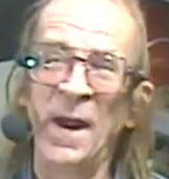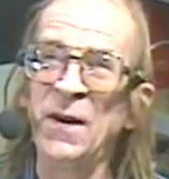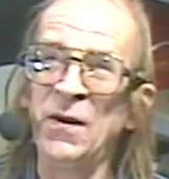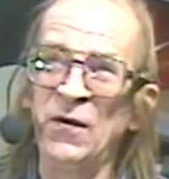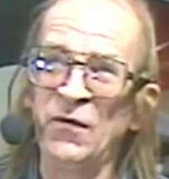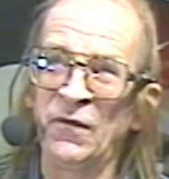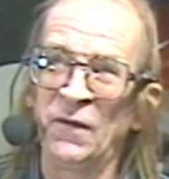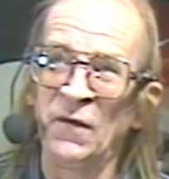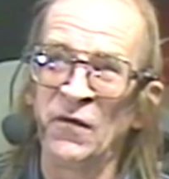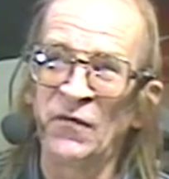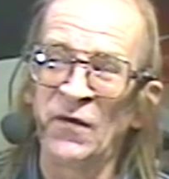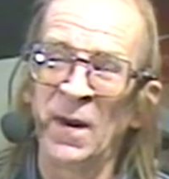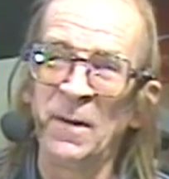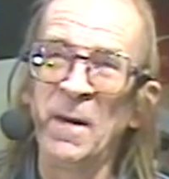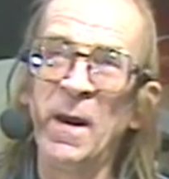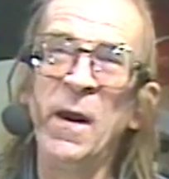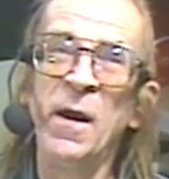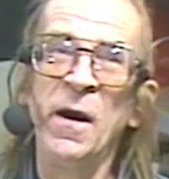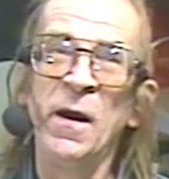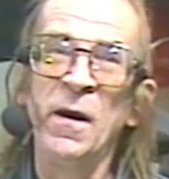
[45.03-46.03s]
using the same.
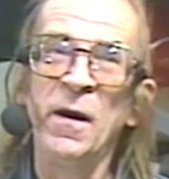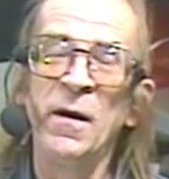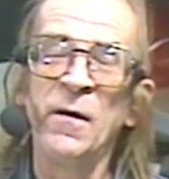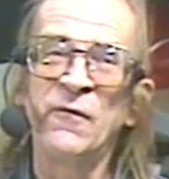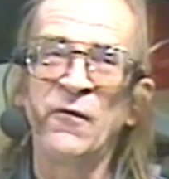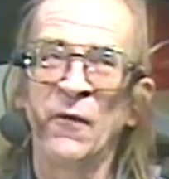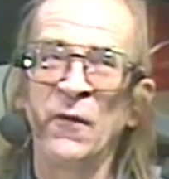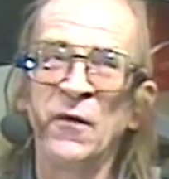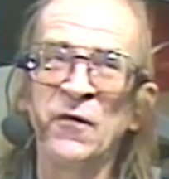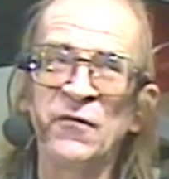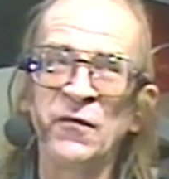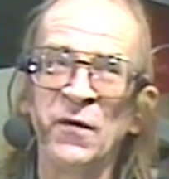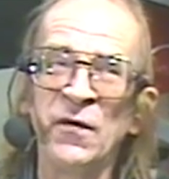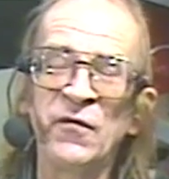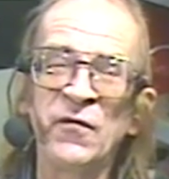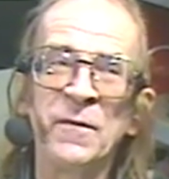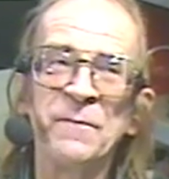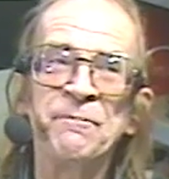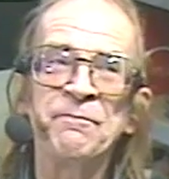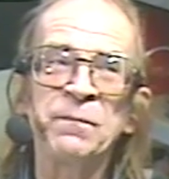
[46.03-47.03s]
For instance,
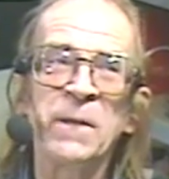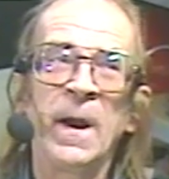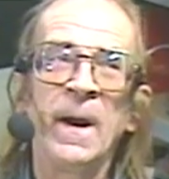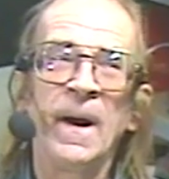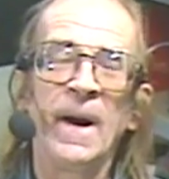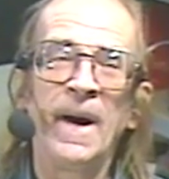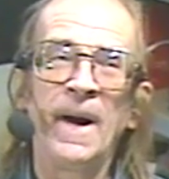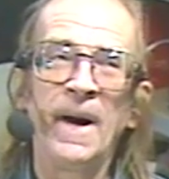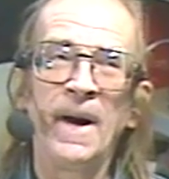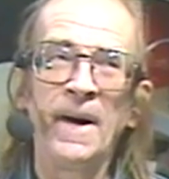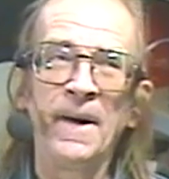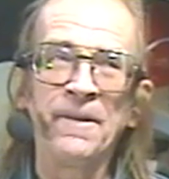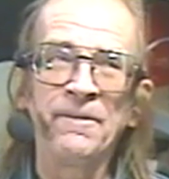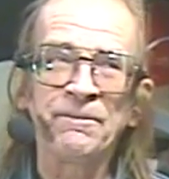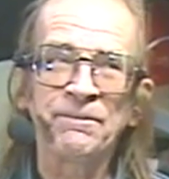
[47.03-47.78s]
a